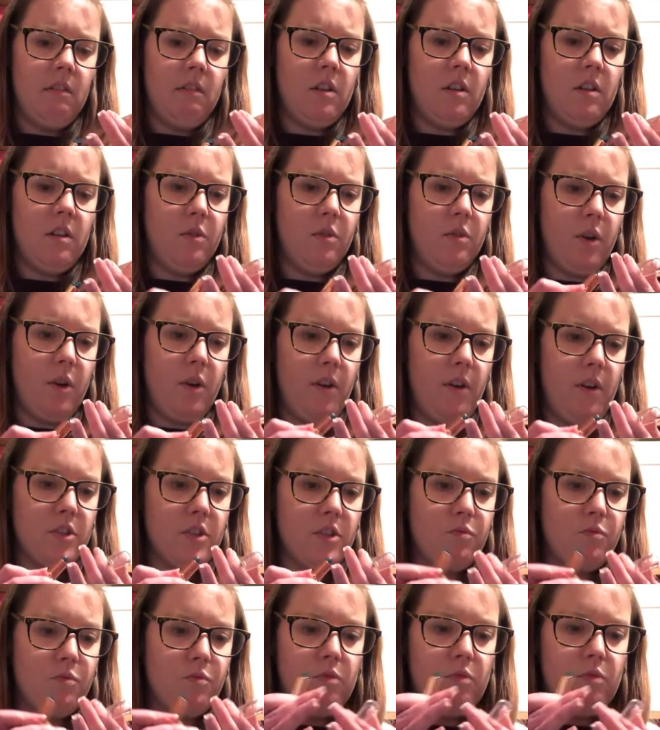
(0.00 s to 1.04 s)
Oh no, I've
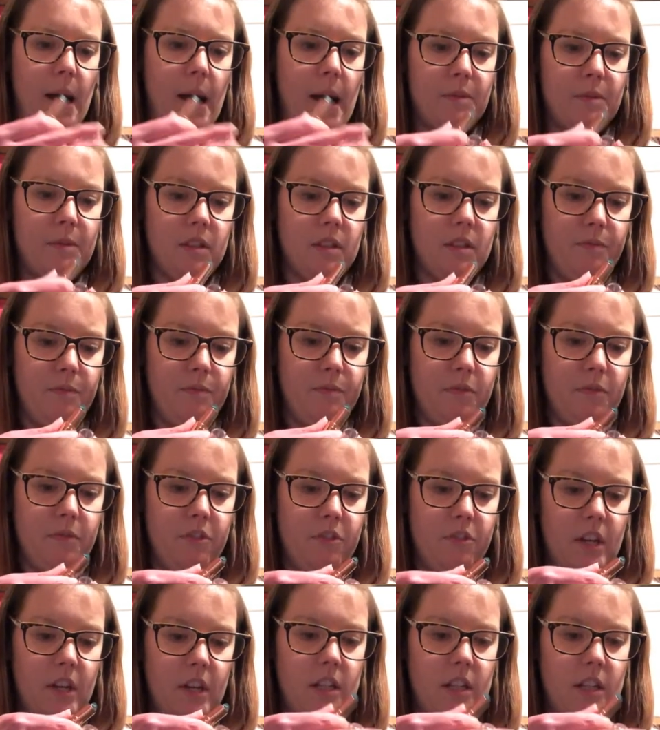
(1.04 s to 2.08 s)
just rammed the
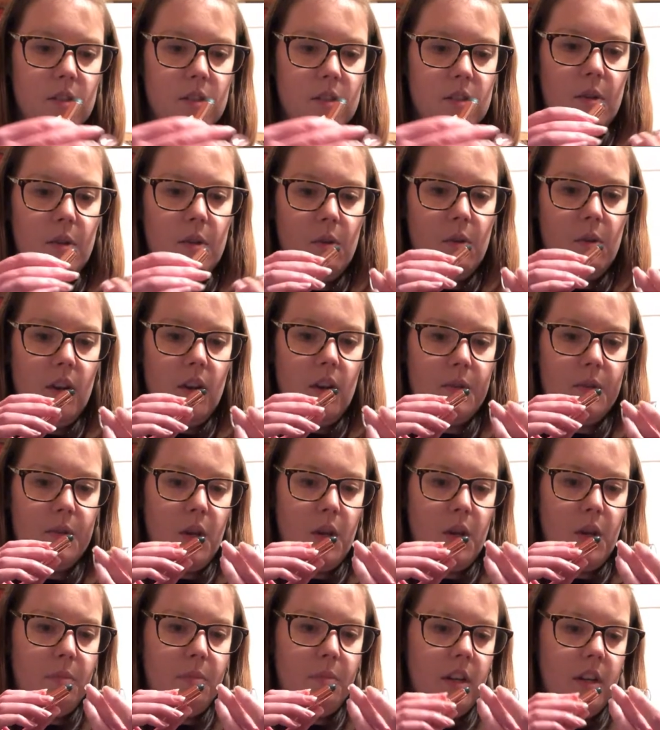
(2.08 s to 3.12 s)
thing into it while I was
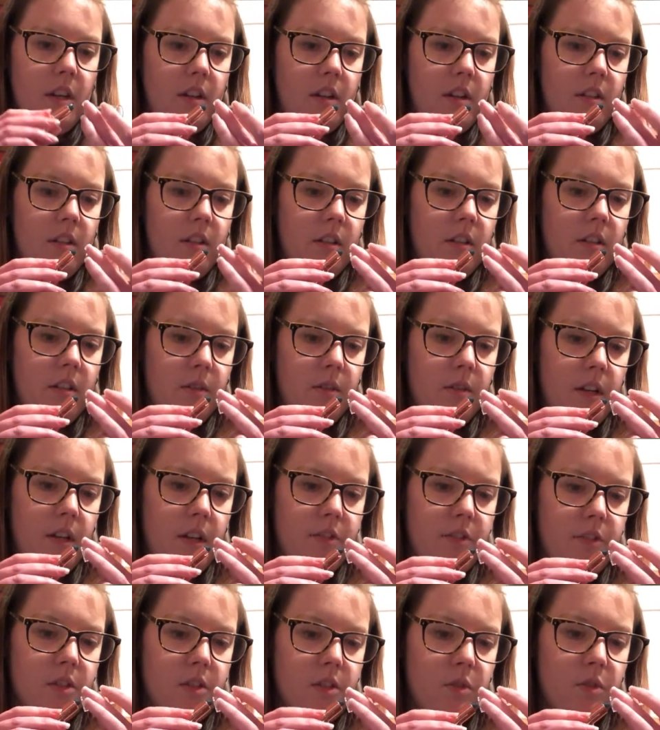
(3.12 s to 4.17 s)
opening it. Oh well,
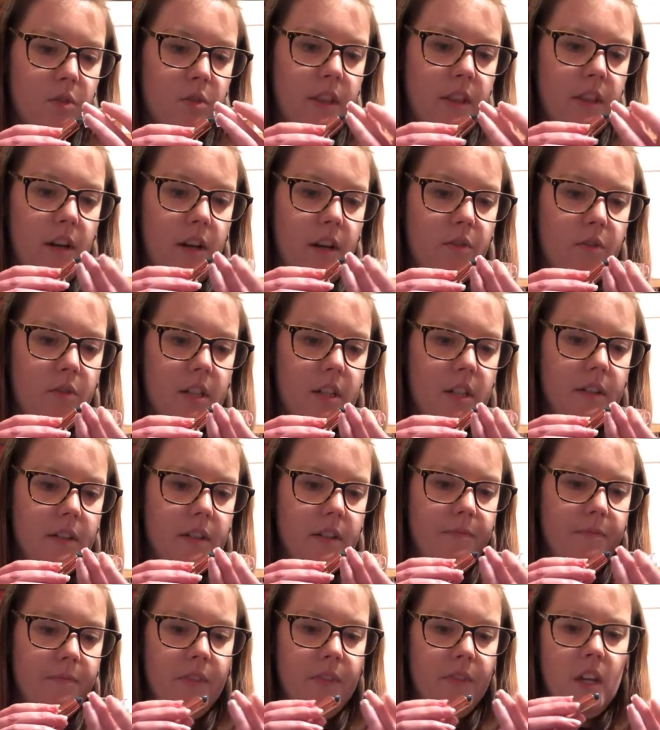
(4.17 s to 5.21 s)
I've destroyed that already.
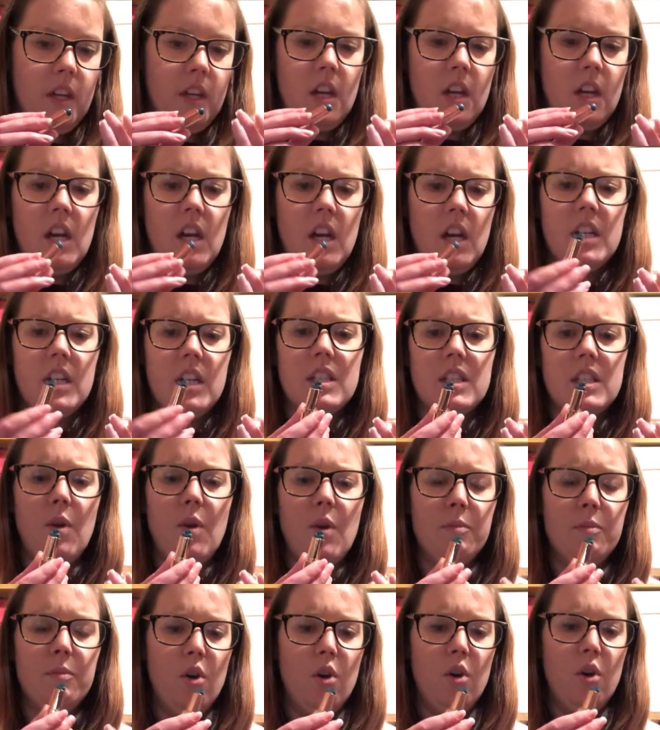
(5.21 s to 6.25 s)
So
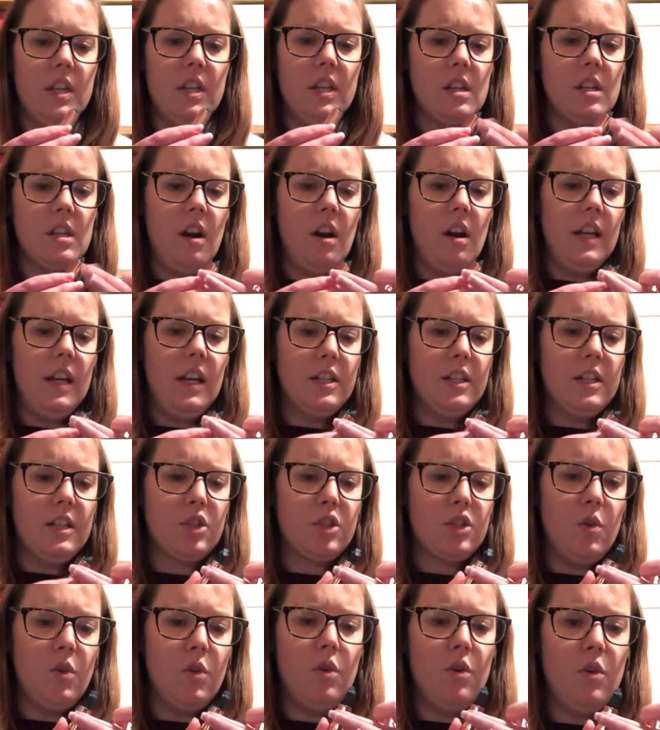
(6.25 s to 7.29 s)
I'm not entirely
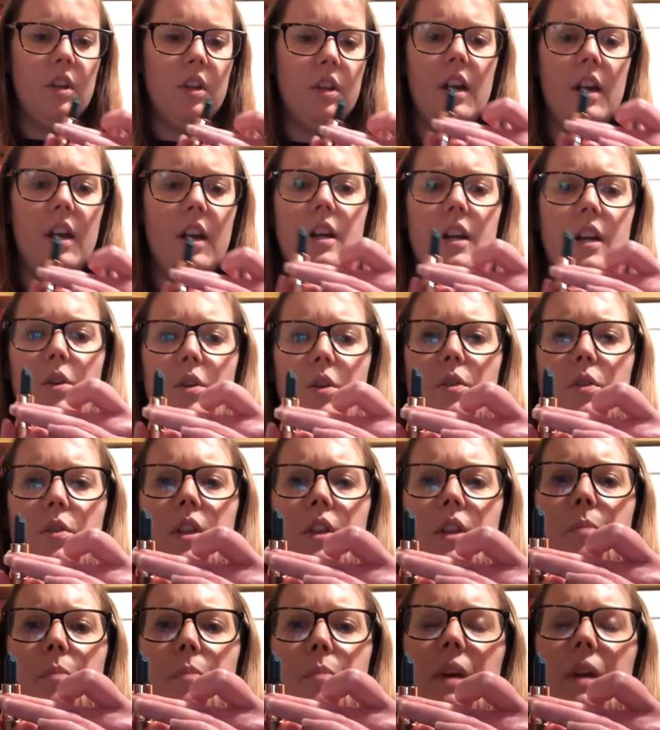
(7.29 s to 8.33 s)
sure, like,
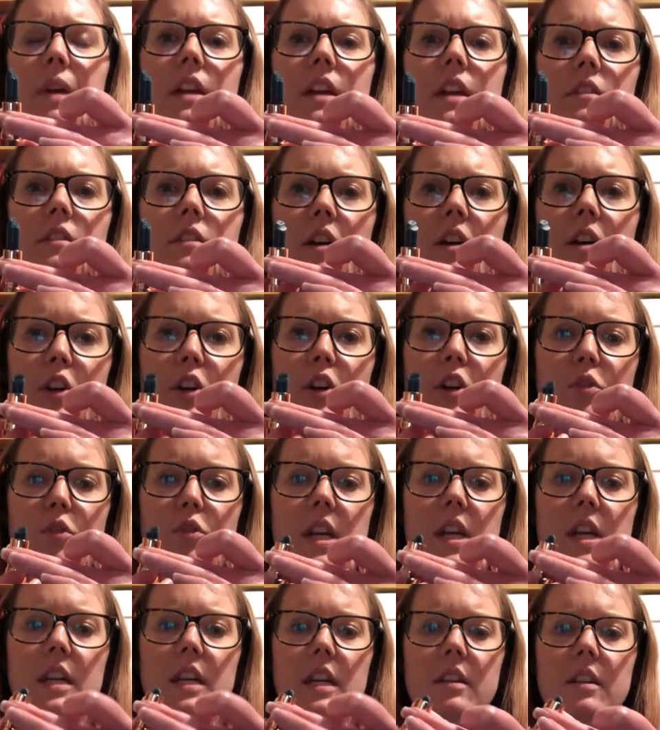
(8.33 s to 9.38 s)
the appeal of a
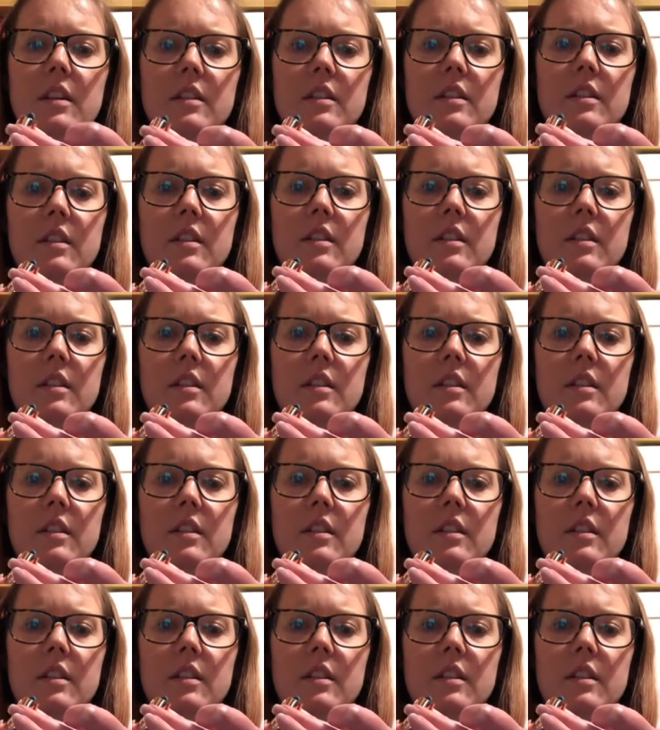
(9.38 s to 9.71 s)
green